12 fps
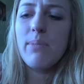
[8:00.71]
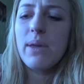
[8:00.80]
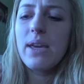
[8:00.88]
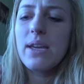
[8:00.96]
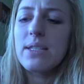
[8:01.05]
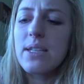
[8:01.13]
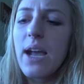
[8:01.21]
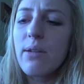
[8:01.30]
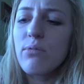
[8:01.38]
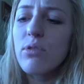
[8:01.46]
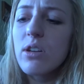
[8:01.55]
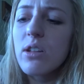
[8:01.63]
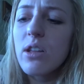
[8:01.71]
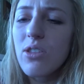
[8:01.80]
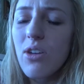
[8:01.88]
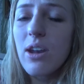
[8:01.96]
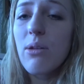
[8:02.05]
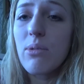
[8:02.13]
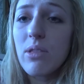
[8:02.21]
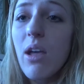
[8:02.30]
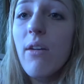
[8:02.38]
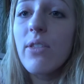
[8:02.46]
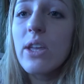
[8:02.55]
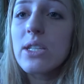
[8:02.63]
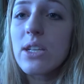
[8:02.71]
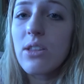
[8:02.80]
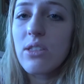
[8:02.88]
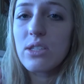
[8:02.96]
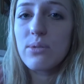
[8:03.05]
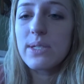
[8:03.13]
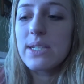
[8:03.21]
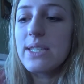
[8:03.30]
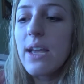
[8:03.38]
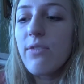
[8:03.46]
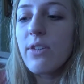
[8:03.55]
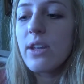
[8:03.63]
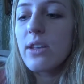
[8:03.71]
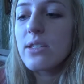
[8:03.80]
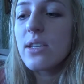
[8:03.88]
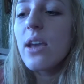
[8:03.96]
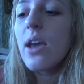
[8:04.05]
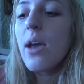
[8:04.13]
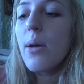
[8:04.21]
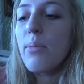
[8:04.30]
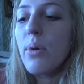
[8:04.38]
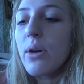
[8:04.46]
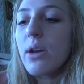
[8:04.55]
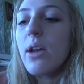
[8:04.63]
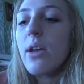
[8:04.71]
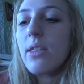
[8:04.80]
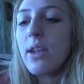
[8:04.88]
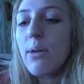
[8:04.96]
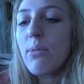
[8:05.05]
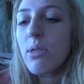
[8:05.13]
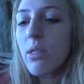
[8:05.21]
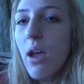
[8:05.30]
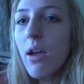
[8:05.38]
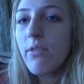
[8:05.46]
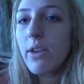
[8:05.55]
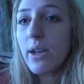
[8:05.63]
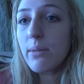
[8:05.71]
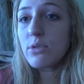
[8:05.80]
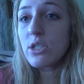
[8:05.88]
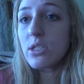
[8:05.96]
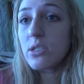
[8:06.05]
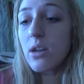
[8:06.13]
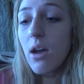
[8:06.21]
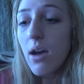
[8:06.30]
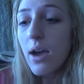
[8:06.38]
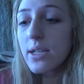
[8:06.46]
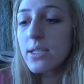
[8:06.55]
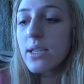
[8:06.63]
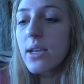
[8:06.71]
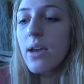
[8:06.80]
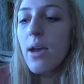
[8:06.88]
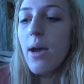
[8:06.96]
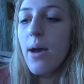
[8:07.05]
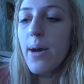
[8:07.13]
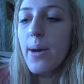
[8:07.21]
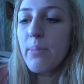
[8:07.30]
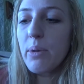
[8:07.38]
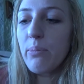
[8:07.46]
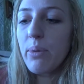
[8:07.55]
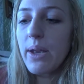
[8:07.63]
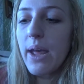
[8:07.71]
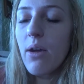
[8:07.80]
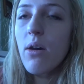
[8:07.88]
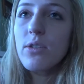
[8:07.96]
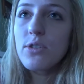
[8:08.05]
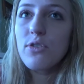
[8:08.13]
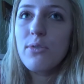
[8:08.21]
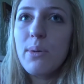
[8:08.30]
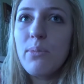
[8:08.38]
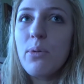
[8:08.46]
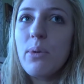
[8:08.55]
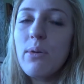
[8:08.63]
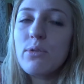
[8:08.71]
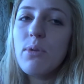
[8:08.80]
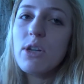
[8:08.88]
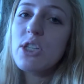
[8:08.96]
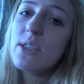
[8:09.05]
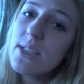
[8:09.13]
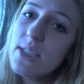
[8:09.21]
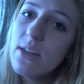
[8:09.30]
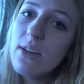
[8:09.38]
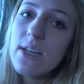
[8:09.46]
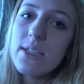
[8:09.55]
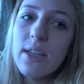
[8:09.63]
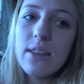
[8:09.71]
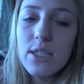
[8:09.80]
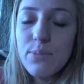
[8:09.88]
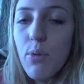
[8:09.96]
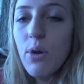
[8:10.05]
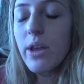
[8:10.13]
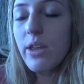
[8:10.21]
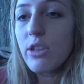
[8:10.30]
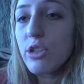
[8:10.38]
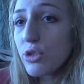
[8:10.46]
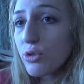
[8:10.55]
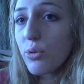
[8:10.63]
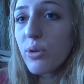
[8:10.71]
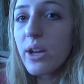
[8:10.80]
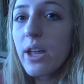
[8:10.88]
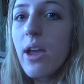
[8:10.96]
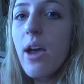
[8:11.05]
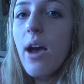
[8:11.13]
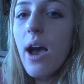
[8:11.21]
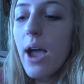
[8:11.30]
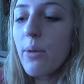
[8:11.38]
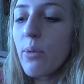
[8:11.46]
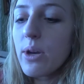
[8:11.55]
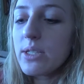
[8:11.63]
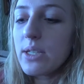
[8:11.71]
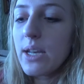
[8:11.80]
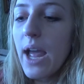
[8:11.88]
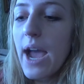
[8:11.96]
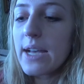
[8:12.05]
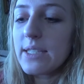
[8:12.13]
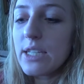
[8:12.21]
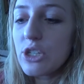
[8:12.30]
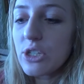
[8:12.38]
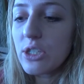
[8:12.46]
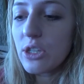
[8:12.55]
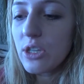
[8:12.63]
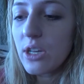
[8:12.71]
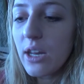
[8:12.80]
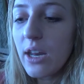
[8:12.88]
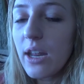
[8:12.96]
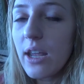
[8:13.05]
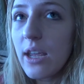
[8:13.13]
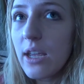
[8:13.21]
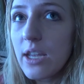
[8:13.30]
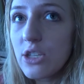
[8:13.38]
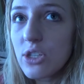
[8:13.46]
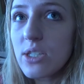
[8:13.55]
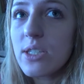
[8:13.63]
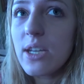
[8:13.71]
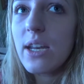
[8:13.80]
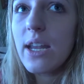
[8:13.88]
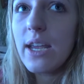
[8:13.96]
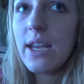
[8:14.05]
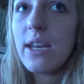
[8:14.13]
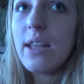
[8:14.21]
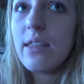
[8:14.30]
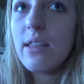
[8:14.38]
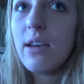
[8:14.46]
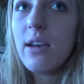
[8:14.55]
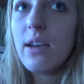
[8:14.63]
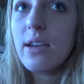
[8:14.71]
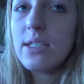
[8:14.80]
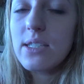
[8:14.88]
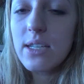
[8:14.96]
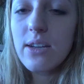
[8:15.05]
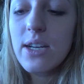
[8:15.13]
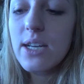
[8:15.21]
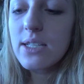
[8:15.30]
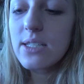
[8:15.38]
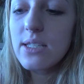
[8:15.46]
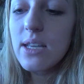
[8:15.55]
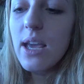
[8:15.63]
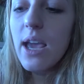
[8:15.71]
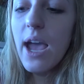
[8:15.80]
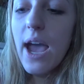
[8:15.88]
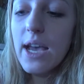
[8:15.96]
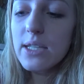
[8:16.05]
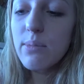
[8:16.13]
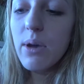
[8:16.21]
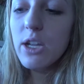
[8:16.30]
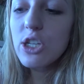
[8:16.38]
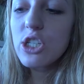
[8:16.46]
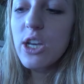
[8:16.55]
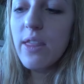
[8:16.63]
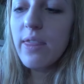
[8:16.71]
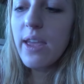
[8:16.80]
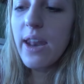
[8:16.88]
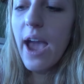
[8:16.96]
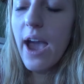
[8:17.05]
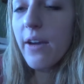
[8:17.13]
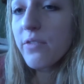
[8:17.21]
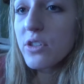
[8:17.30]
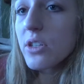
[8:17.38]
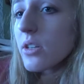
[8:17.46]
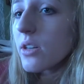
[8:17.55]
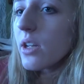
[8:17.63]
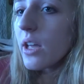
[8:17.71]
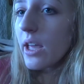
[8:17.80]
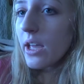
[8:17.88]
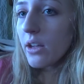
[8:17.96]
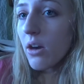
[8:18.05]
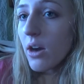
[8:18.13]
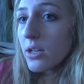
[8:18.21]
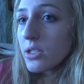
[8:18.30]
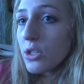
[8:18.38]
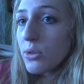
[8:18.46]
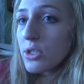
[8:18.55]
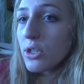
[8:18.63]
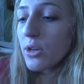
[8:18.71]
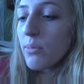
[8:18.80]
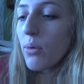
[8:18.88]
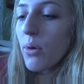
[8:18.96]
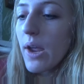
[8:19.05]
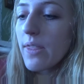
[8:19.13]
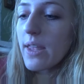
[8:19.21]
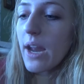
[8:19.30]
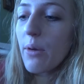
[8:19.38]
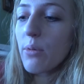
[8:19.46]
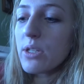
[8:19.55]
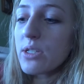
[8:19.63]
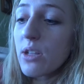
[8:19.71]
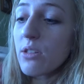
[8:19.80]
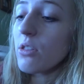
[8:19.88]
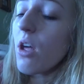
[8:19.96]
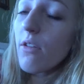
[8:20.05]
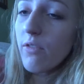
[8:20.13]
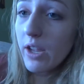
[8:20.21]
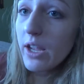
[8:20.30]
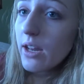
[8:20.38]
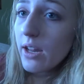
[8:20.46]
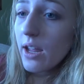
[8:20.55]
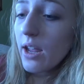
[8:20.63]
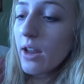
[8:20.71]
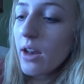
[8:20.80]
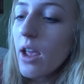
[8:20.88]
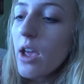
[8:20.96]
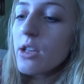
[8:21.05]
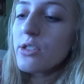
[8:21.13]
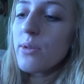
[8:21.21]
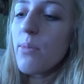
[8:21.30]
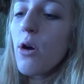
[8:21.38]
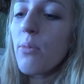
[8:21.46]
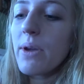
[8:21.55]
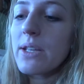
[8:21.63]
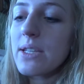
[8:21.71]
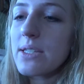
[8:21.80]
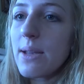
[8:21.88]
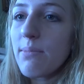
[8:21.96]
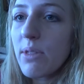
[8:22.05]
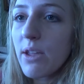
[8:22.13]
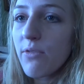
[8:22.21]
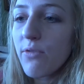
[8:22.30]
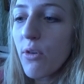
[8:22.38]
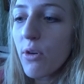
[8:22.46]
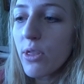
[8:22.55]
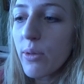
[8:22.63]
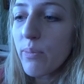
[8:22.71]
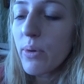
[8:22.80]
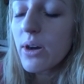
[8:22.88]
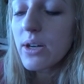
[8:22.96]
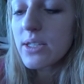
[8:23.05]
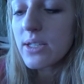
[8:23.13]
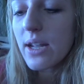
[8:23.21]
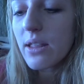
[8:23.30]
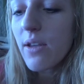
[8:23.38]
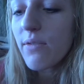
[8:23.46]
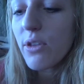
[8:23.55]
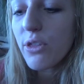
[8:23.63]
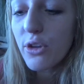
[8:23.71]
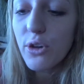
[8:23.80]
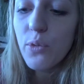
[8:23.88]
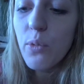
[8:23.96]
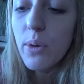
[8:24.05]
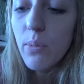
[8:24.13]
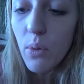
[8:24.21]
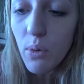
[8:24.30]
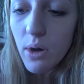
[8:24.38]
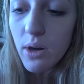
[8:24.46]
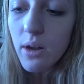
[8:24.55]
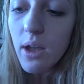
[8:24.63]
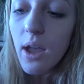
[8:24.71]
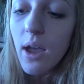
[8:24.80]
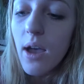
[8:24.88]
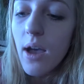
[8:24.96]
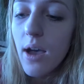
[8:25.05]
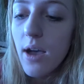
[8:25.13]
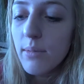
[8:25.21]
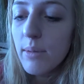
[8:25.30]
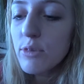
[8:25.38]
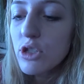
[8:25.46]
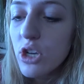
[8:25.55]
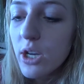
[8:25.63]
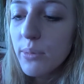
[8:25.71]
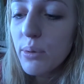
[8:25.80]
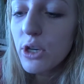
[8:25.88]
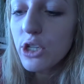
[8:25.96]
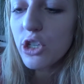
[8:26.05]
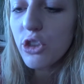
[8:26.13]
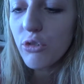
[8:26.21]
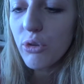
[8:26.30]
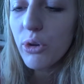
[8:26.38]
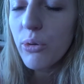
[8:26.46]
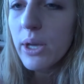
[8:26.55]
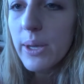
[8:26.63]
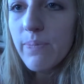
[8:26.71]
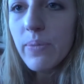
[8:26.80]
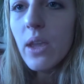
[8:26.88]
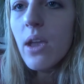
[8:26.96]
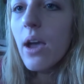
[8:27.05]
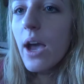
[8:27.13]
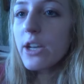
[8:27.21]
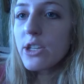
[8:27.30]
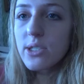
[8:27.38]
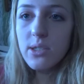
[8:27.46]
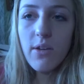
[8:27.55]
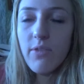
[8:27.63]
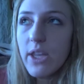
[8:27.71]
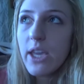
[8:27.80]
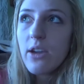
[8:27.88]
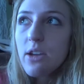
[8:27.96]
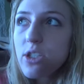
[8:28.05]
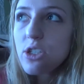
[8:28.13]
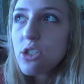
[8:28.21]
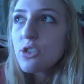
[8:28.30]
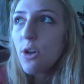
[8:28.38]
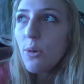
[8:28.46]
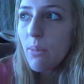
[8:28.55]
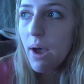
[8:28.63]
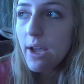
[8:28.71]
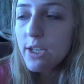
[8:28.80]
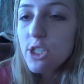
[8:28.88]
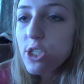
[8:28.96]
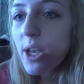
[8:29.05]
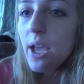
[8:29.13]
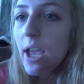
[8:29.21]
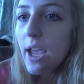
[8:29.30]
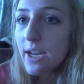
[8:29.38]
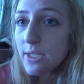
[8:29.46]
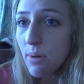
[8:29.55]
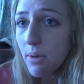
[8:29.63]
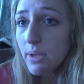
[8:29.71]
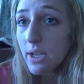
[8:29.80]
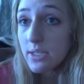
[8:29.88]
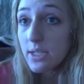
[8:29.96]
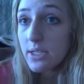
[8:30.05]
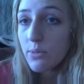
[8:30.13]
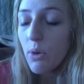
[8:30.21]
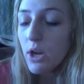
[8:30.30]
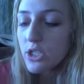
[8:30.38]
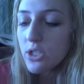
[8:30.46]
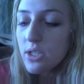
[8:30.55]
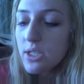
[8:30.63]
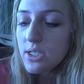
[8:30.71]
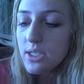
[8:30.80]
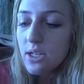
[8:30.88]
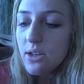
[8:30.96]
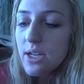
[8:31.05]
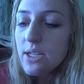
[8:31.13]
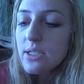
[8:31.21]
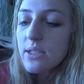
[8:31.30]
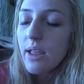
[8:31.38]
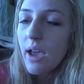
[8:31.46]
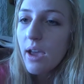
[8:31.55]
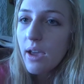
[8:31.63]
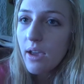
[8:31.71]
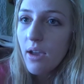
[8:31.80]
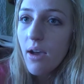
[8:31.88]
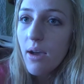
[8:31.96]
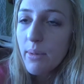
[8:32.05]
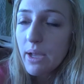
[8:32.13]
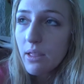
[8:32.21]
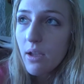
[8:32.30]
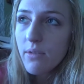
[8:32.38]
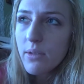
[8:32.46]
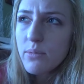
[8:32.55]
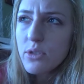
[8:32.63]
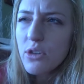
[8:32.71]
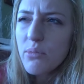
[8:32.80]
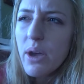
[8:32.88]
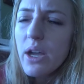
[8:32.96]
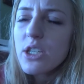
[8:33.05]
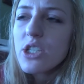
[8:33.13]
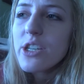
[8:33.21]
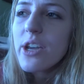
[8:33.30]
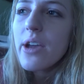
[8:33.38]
because I really thought I would love this. I thought this was a definite book that I would love, and I'm just not. But I also remember when I was watching the series, at this point in the story, I wasn't as interested in the series as much, and then after it got to a certain point, then I was loving it again. So I'm hoping it's the same thing for the books, and I love the third one more. I'm just trying to push through it. I just love the characters so much. It is probably because I did watch this series that I love them so much.